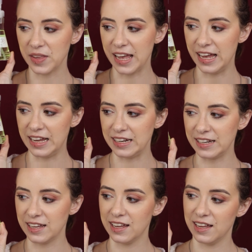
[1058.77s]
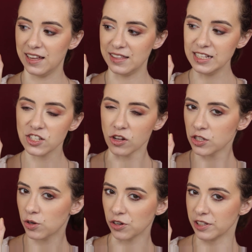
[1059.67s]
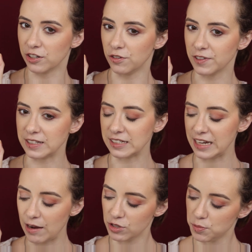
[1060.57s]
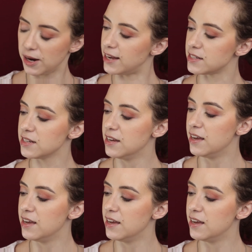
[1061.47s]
And this is also curly girl friendly. I was surprised.